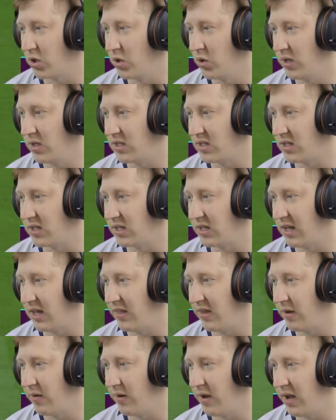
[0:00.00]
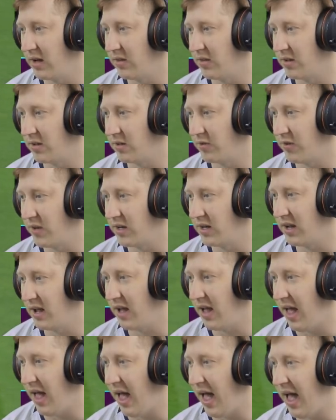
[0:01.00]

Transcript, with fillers: who is going to get there ahead of the defender